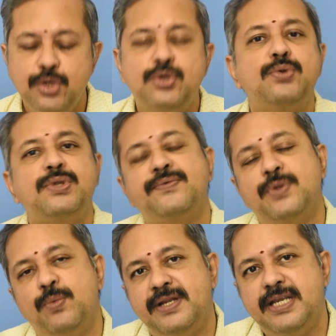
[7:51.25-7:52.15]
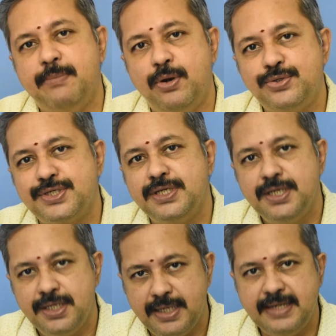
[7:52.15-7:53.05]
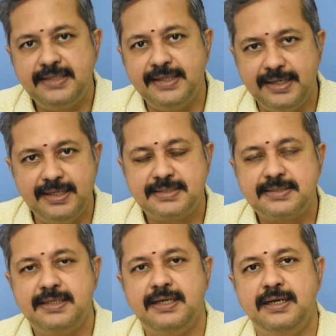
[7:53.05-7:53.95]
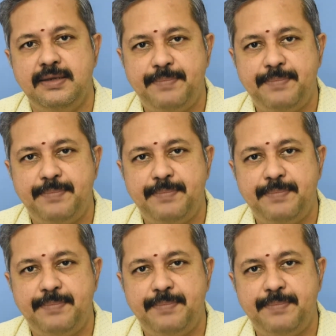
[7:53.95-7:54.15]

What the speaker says: you don't have to worry about anything else,